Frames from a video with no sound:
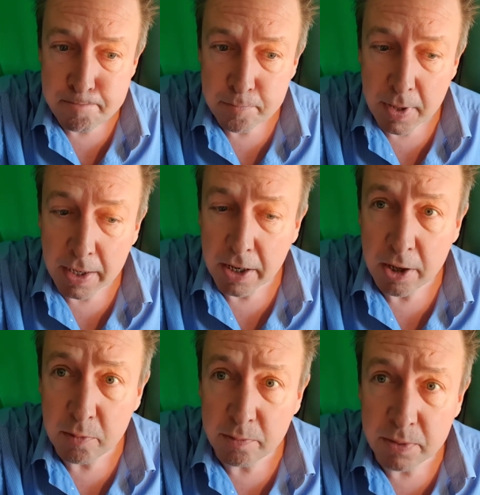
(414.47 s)
I
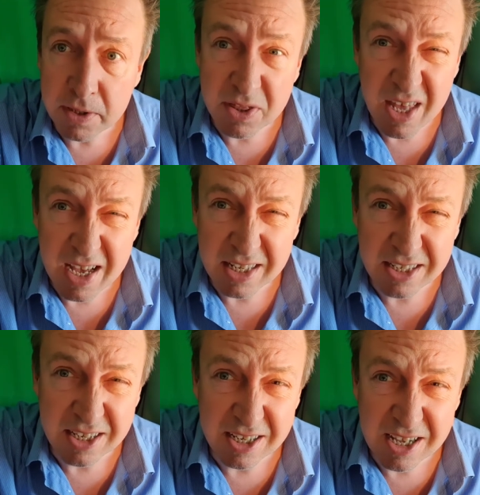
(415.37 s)
hope that
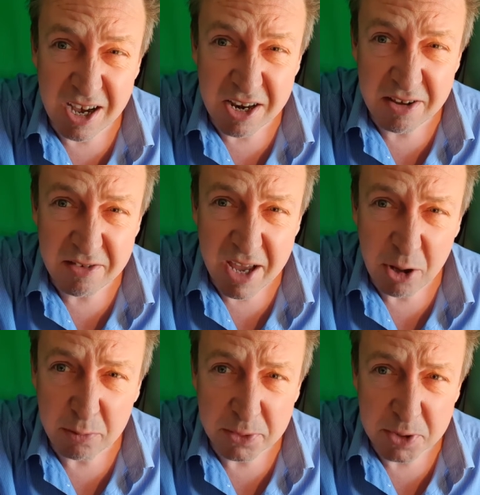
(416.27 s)
kind of
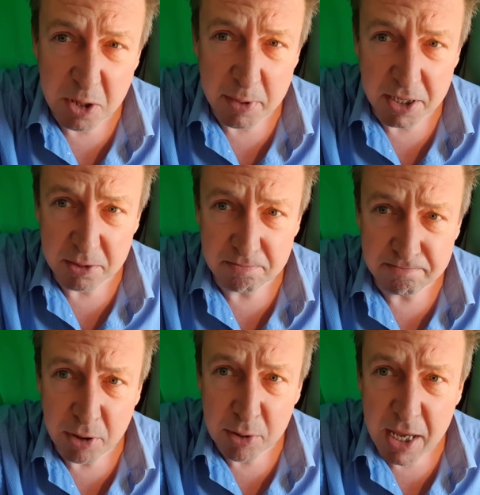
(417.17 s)
helps a bit.
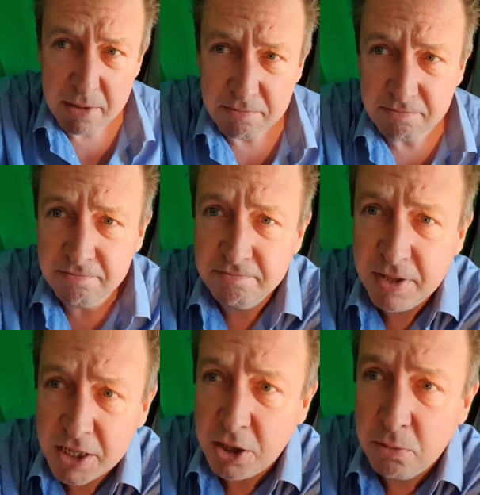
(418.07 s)
Okay, thank you.